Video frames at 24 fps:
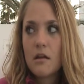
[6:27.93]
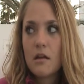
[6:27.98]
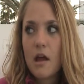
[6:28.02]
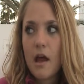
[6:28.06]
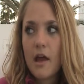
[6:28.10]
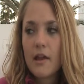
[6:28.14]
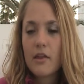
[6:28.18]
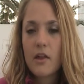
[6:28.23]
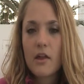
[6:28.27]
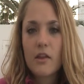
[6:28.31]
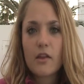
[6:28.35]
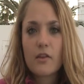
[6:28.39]

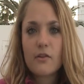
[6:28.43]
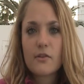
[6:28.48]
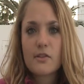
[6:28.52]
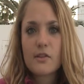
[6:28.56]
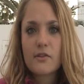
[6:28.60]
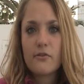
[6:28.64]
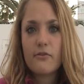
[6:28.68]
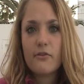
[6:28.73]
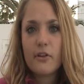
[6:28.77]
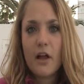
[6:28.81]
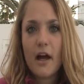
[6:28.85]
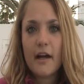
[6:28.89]
I thought that was
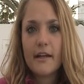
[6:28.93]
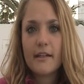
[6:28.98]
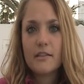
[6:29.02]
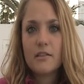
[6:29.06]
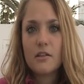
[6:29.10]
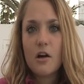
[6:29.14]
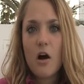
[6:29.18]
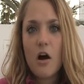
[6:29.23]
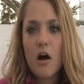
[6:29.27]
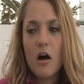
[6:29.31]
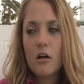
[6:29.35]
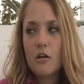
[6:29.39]
a flying
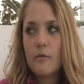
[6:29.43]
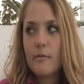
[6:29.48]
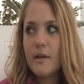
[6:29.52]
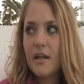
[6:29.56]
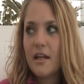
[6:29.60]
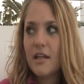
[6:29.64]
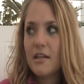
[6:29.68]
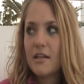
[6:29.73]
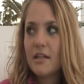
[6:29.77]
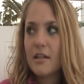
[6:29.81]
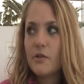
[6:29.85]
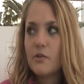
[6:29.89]
dog, but
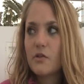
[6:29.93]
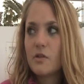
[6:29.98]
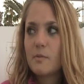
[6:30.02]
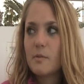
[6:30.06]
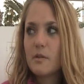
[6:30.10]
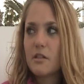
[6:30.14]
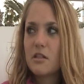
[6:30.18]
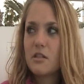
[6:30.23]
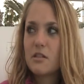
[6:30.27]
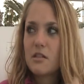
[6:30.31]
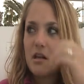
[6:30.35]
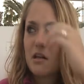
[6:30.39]
I think it was a
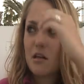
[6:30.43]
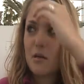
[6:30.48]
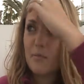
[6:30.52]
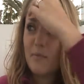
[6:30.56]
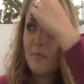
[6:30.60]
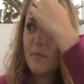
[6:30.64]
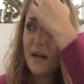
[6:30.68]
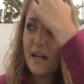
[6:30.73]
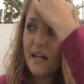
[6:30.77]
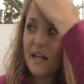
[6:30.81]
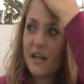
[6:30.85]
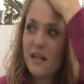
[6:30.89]
person on a
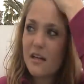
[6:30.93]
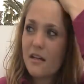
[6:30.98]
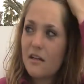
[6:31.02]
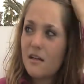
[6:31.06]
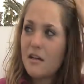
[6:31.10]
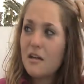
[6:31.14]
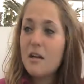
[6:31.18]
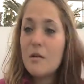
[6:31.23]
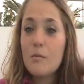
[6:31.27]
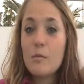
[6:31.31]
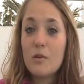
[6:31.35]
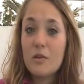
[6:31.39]
bike,
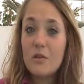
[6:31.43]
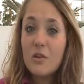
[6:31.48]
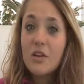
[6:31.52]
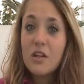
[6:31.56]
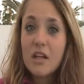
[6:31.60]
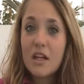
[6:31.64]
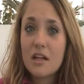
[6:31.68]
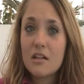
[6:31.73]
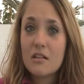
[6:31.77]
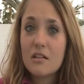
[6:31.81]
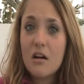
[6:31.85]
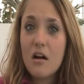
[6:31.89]
but it looked
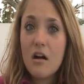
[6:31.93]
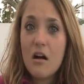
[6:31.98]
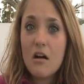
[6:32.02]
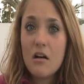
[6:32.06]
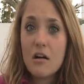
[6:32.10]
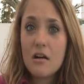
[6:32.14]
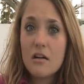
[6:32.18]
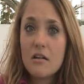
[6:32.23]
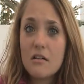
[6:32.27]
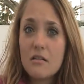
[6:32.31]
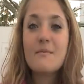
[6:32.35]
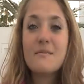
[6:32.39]
like a
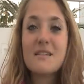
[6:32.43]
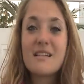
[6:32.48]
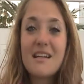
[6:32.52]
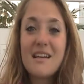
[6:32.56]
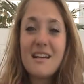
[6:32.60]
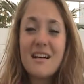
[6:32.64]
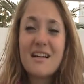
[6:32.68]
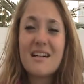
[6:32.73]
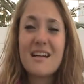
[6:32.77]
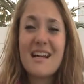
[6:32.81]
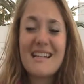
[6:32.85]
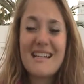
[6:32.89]
dog. I'm
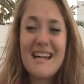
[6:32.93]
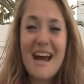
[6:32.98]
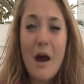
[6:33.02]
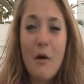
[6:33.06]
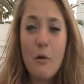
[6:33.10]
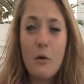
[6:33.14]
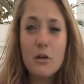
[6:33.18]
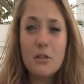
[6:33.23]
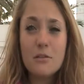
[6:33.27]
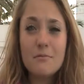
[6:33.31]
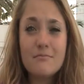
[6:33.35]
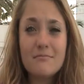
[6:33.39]
sitting on a
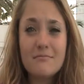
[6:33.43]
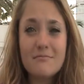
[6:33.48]
towel.